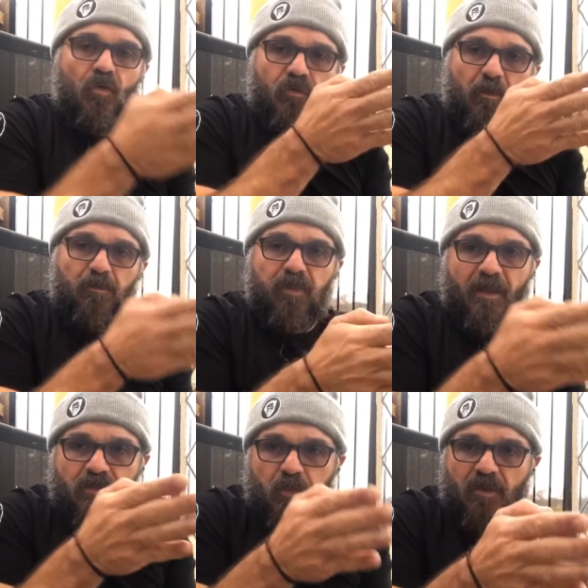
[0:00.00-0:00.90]
to
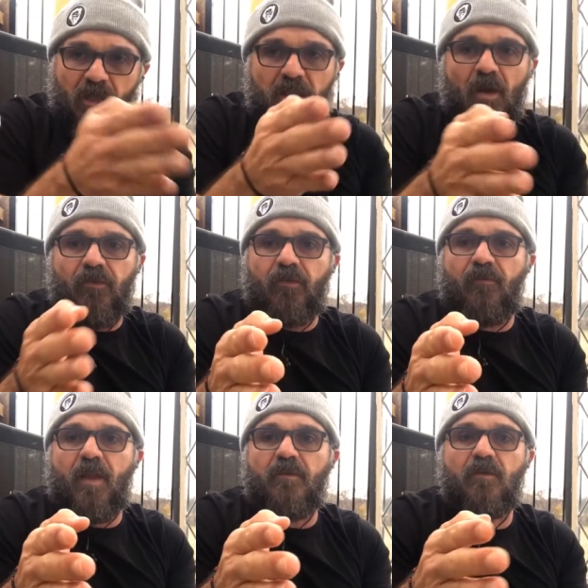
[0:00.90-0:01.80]
place within those
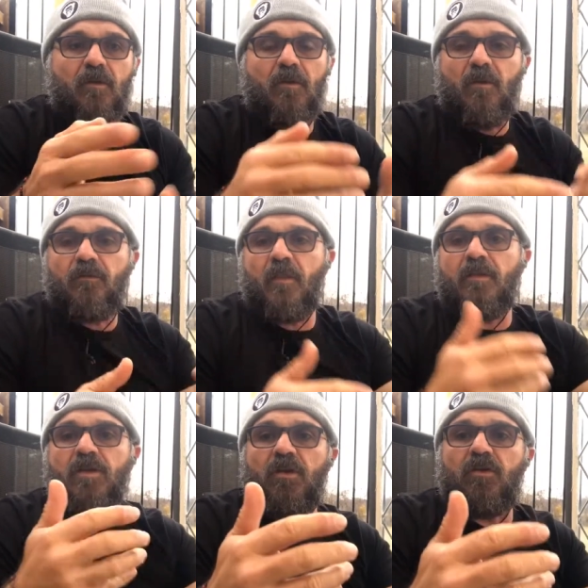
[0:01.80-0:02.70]
events so that
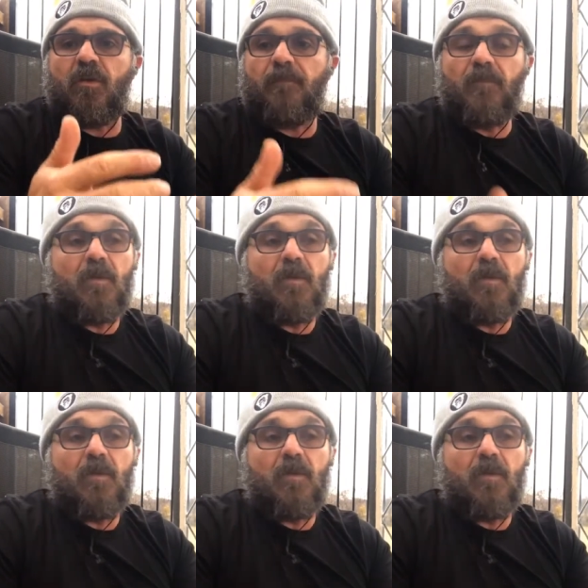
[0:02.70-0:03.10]
you can do it.